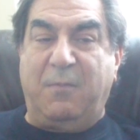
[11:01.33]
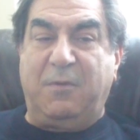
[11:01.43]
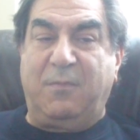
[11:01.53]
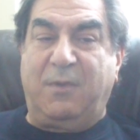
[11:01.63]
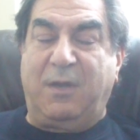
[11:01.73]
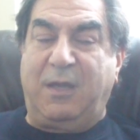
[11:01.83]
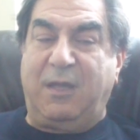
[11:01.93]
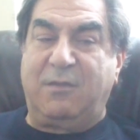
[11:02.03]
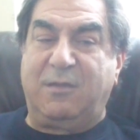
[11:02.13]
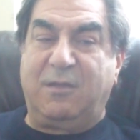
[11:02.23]
I had
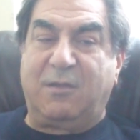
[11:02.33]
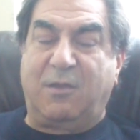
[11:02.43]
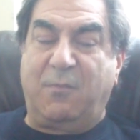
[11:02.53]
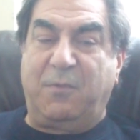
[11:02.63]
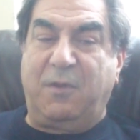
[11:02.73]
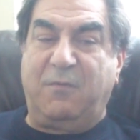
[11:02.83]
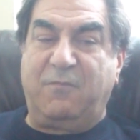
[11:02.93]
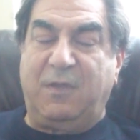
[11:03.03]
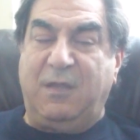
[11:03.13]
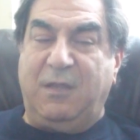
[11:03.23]
a couple of
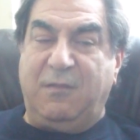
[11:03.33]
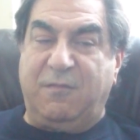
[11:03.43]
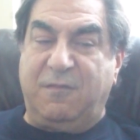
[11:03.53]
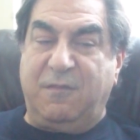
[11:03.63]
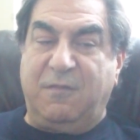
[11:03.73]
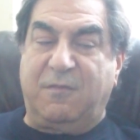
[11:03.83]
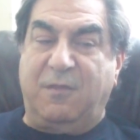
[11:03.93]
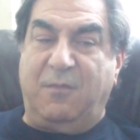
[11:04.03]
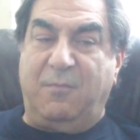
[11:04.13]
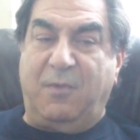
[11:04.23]
cysts on
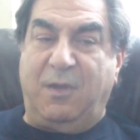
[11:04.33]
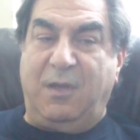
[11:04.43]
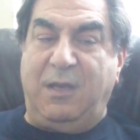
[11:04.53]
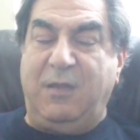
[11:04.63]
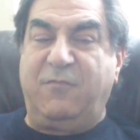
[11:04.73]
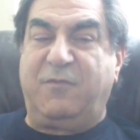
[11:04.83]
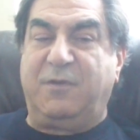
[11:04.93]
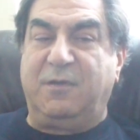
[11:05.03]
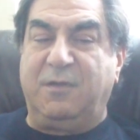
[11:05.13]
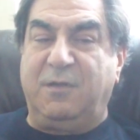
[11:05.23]
my liver,
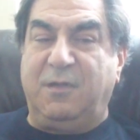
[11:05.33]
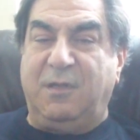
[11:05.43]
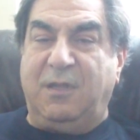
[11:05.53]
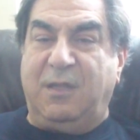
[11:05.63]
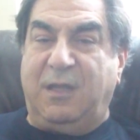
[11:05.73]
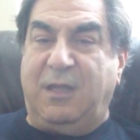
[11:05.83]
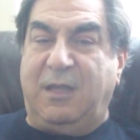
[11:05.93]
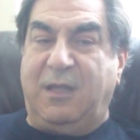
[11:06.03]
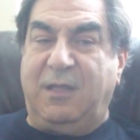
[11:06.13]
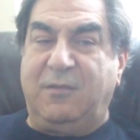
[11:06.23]

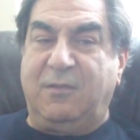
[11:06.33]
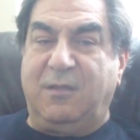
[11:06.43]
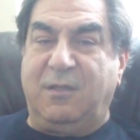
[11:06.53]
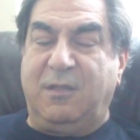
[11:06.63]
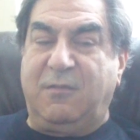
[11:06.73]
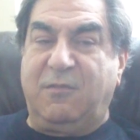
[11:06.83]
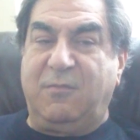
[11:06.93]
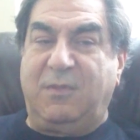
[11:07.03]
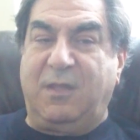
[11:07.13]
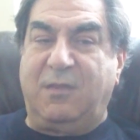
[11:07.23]
and uh, it seems
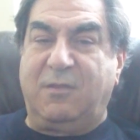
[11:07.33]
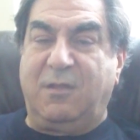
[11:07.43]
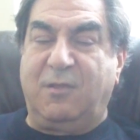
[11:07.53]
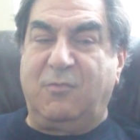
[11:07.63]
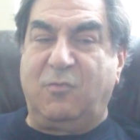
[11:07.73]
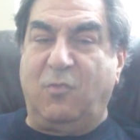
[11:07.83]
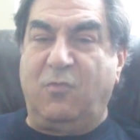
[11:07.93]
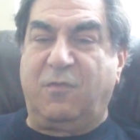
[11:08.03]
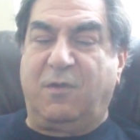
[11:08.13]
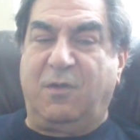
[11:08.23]
that those
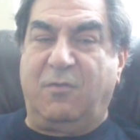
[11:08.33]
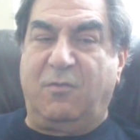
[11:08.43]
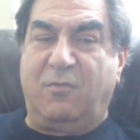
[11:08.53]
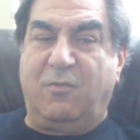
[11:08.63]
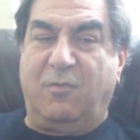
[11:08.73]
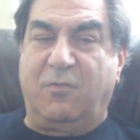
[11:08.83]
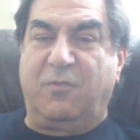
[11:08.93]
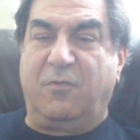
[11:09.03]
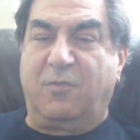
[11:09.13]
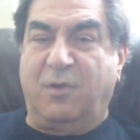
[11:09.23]
are also
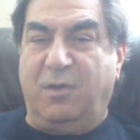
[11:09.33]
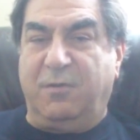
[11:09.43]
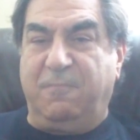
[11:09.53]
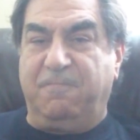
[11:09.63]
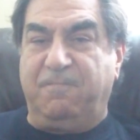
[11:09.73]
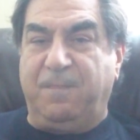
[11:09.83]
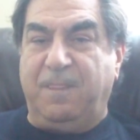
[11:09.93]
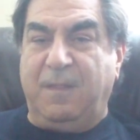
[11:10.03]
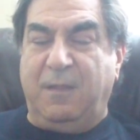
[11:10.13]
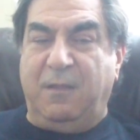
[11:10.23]
gone.
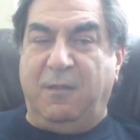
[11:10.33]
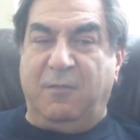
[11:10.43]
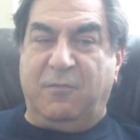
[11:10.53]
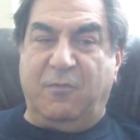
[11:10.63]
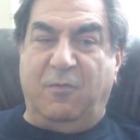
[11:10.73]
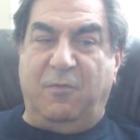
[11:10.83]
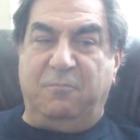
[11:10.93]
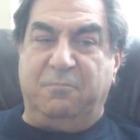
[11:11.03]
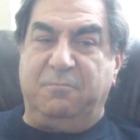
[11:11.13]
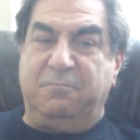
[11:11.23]
So
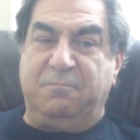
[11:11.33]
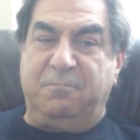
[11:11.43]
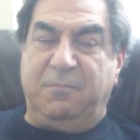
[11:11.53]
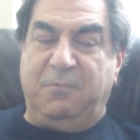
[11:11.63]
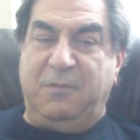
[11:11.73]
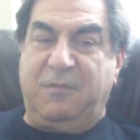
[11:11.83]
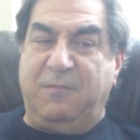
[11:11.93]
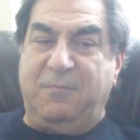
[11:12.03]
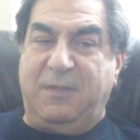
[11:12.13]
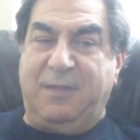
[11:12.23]
it seems
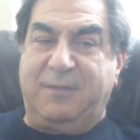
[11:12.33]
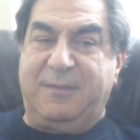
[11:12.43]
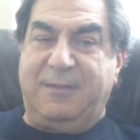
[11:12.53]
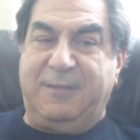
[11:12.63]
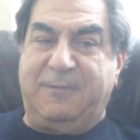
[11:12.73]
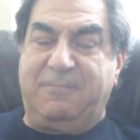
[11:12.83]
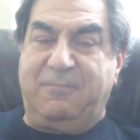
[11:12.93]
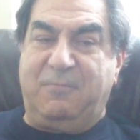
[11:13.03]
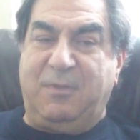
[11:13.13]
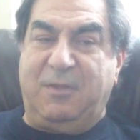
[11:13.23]
that uh,
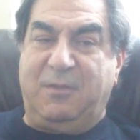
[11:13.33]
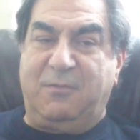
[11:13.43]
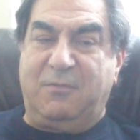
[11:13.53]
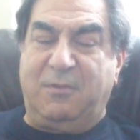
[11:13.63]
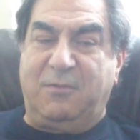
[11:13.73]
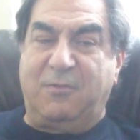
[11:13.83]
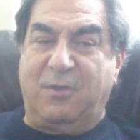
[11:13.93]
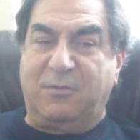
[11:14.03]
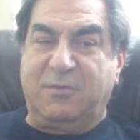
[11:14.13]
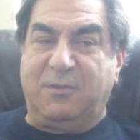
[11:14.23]
uh,
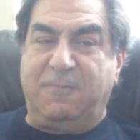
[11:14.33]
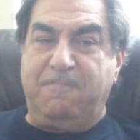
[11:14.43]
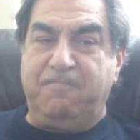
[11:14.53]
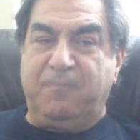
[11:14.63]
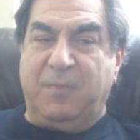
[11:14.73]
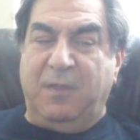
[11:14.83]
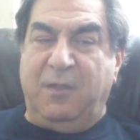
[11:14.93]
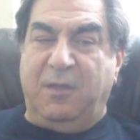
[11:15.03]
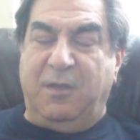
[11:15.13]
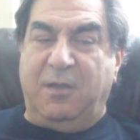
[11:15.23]
Dr
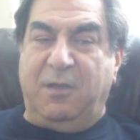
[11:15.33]
uh,